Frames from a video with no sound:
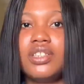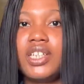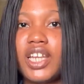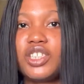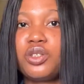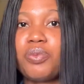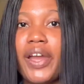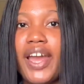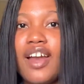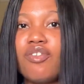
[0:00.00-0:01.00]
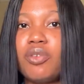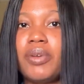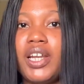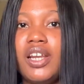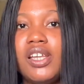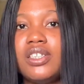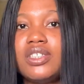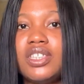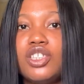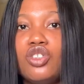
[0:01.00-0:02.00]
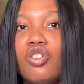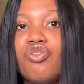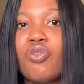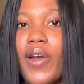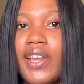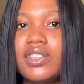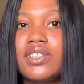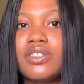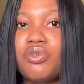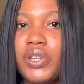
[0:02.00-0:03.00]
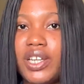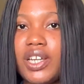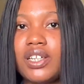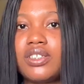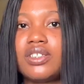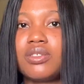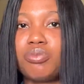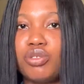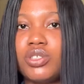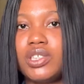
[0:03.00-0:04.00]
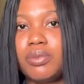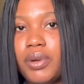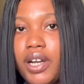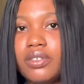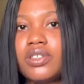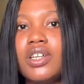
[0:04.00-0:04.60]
The next soap I have on my list is Dove White Radiance Beauty Bar.